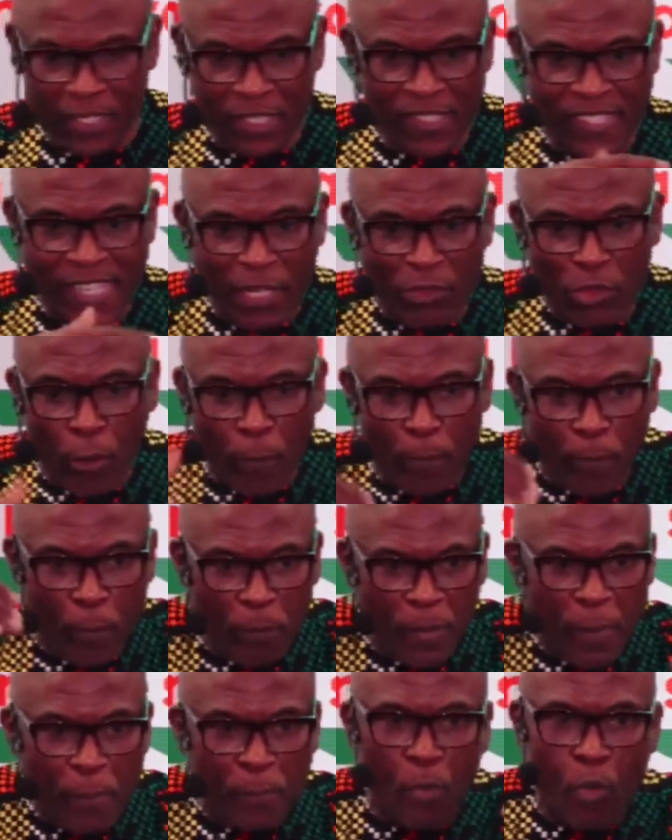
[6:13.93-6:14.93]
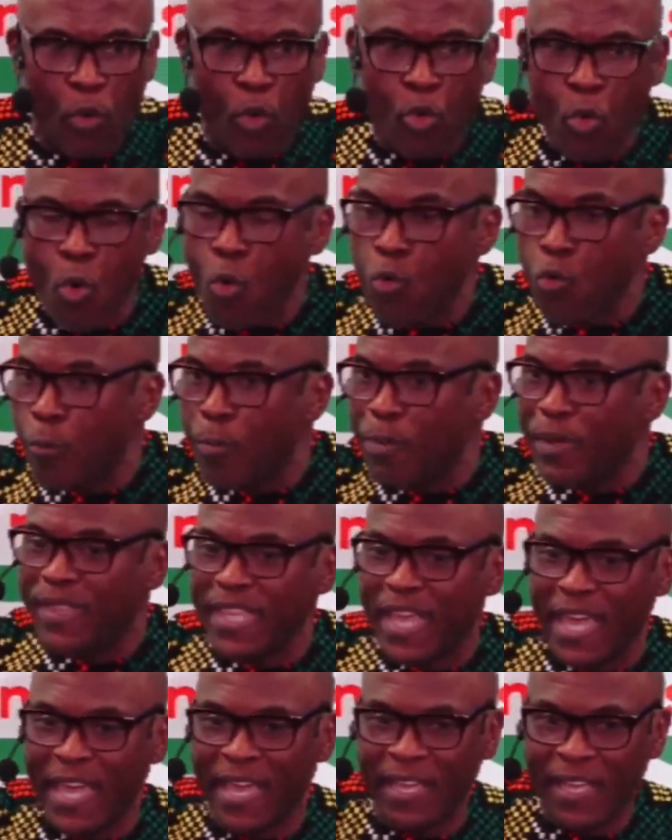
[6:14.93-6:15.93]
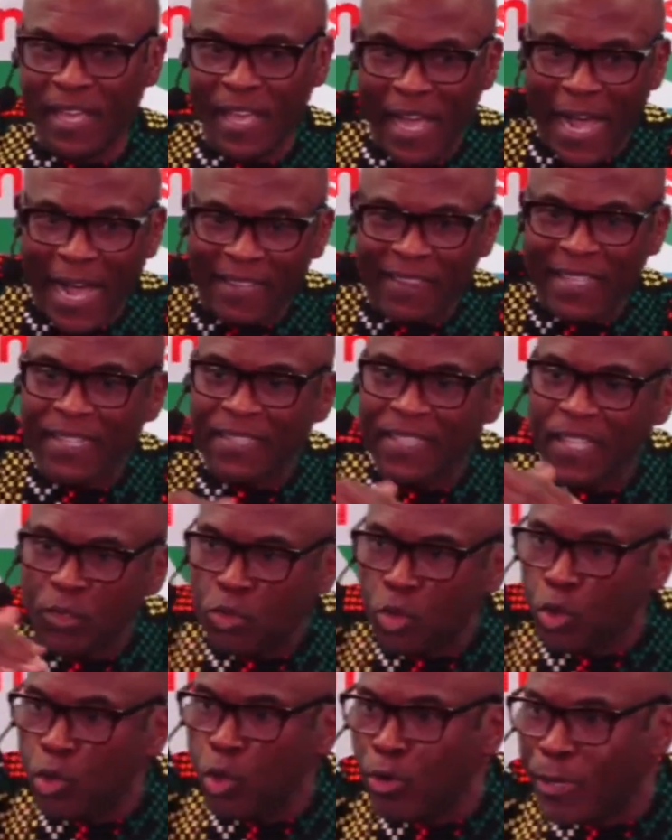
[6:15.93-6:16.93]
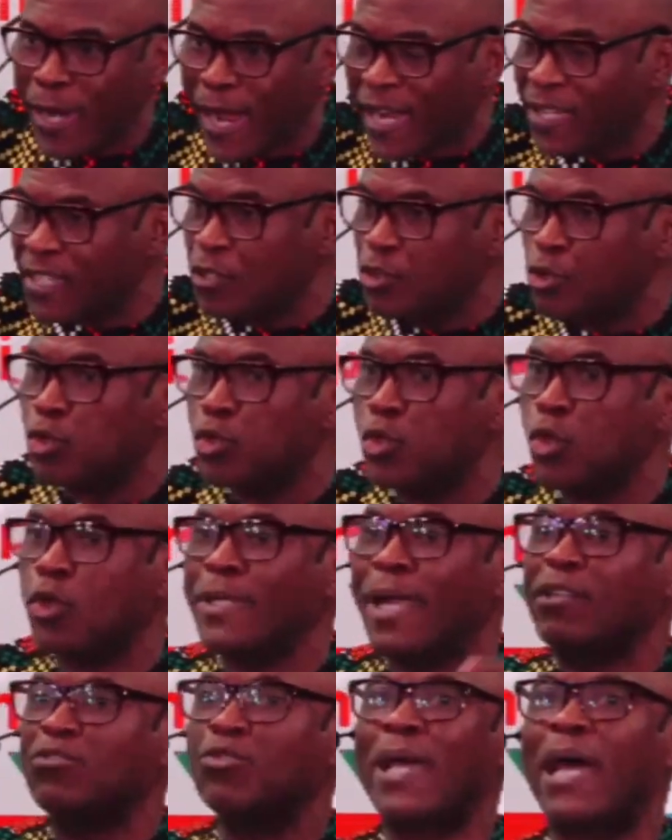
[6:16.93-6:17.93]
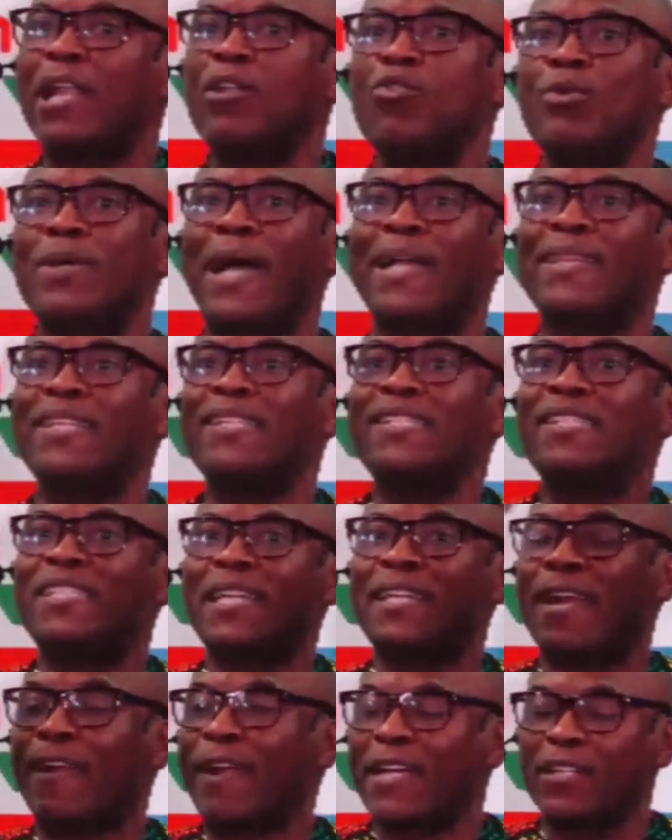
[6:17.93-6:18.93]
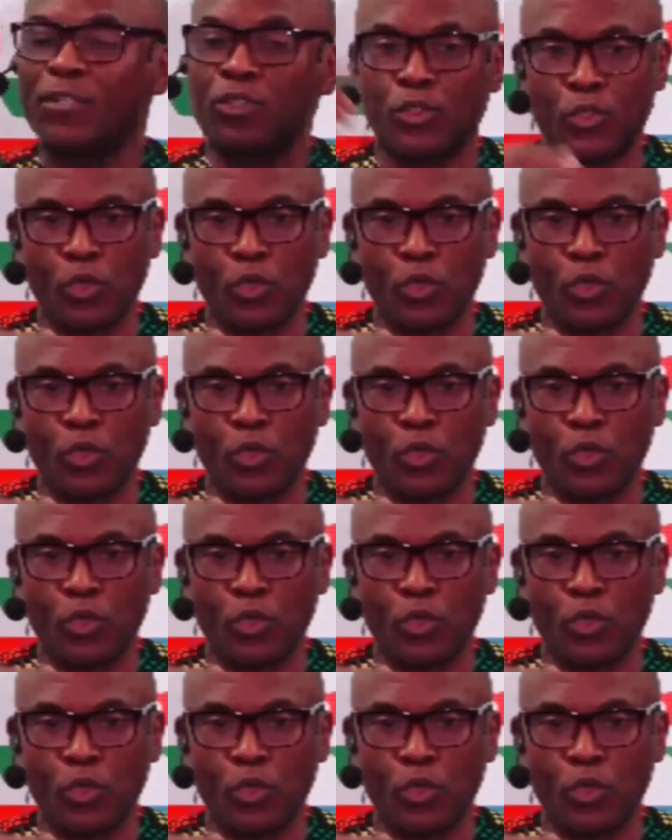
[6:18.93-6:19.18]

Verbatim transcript: Set up people who will be there attending to local issues so that you can look at the general issues.